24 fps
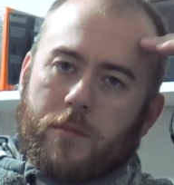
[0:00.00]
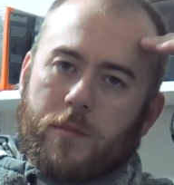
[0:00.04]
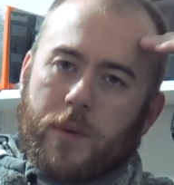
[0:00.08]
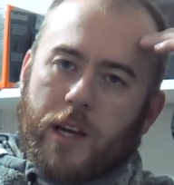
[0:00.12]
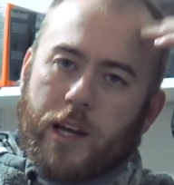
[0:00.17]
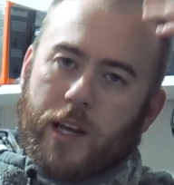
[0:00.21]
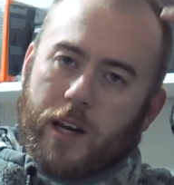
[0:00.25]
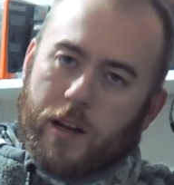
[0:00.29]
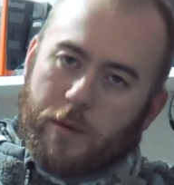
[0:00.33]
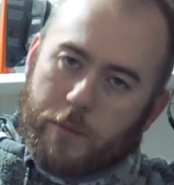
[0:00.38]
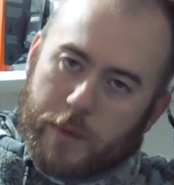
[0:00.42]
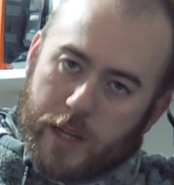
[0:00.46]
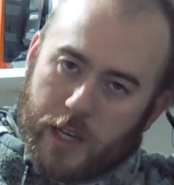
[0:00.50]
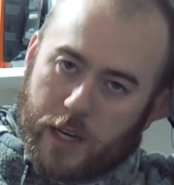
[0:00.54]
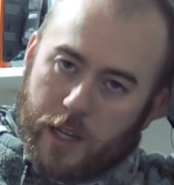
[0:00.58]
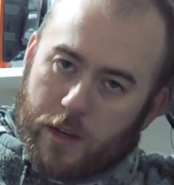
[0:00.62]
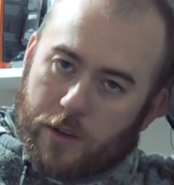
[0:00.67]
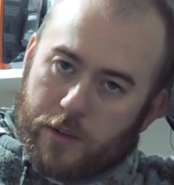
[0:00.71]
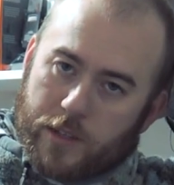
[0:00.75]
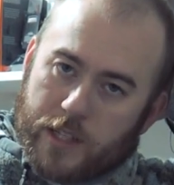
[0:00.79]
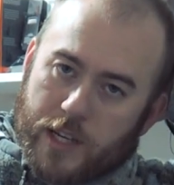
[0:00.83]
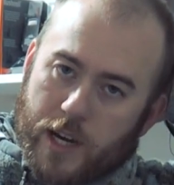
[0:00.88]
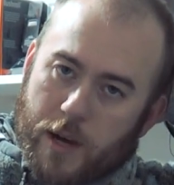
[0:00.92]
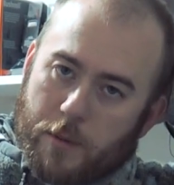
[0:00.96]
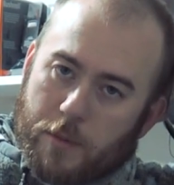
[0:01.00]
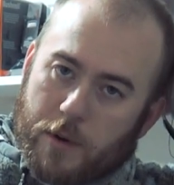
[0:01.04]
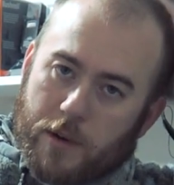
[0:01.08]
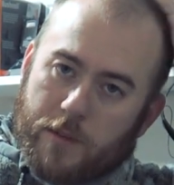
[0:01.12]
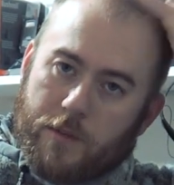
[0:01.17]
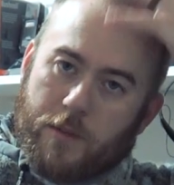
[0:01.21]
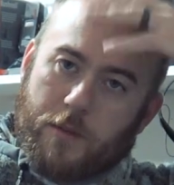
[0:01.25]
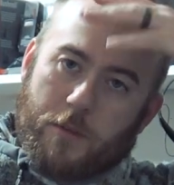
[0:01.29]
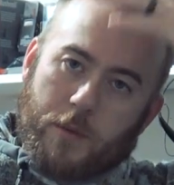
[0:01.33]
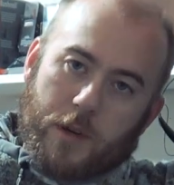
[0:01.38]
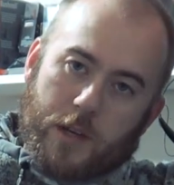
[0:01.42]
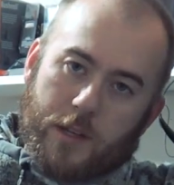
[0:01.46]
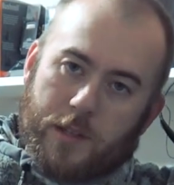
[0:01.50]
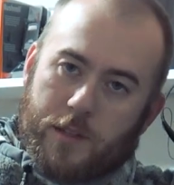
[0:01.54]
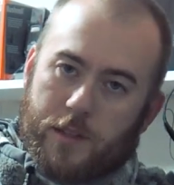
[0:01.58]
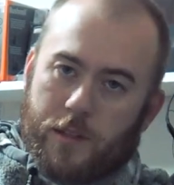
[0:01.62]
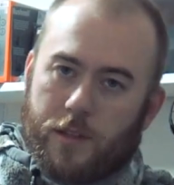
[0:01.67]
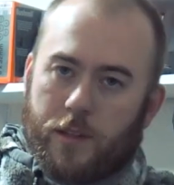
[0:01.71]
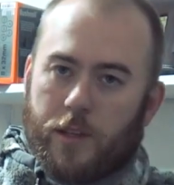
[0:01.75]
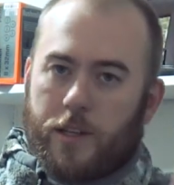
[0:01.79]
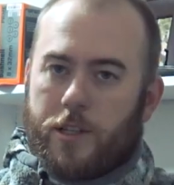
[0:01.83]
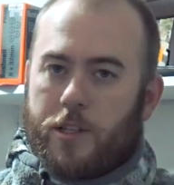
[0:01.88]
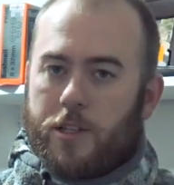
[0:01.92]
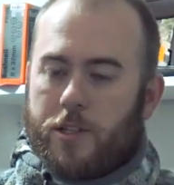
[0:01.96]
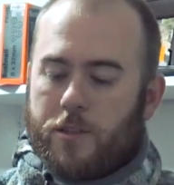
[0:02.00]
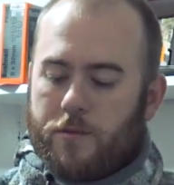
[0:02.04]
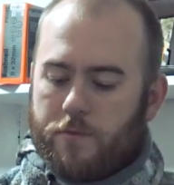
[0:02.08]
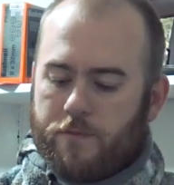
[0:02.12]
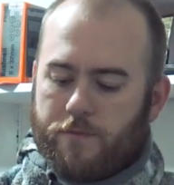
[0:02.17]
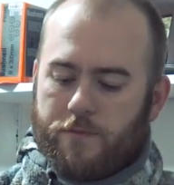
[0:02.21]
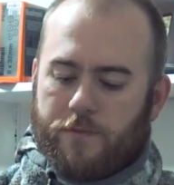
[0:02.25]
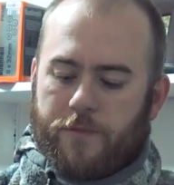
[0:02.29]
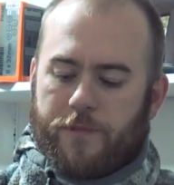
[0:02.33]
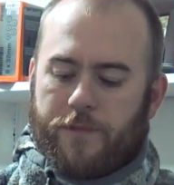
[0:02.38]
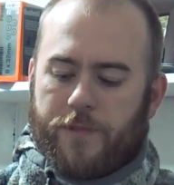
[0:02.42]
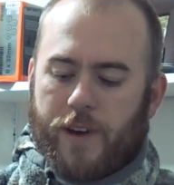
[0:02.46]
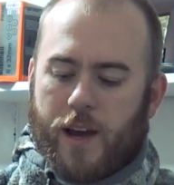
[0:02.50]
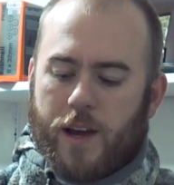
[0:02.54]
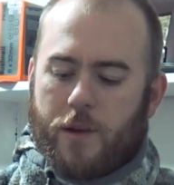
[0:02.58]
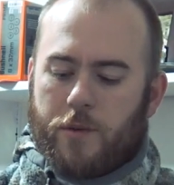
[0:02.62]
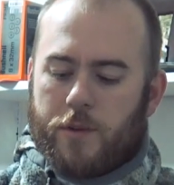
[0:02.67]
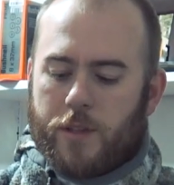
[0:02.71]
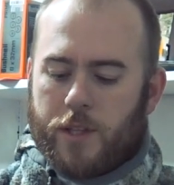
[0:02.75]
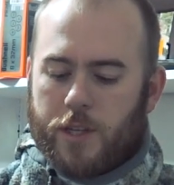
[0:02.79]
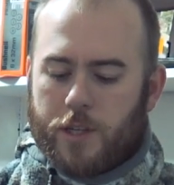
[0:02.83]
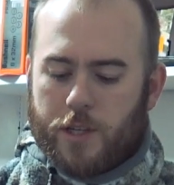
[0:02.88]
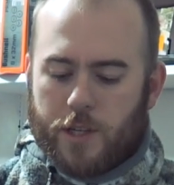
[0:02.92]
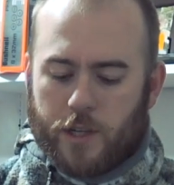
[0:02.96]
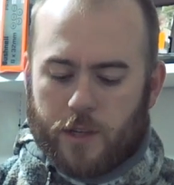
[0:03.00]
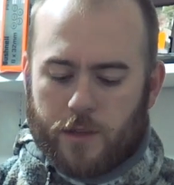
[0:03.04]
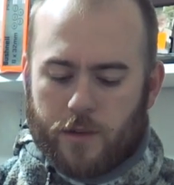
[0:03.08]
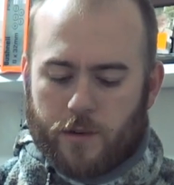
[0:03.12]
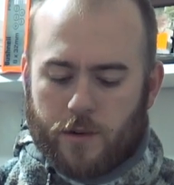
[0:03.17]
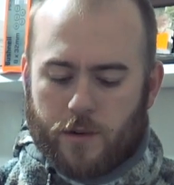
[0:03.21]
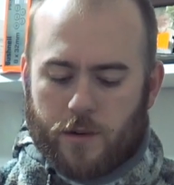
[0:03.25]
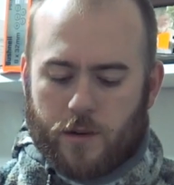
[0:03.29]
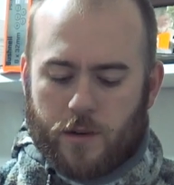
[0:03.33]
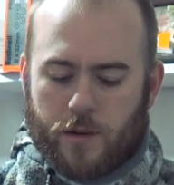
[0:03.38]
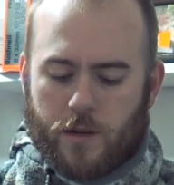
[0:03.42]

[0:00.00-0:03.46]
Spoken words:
and a beanie on top of it because they just fight with each other.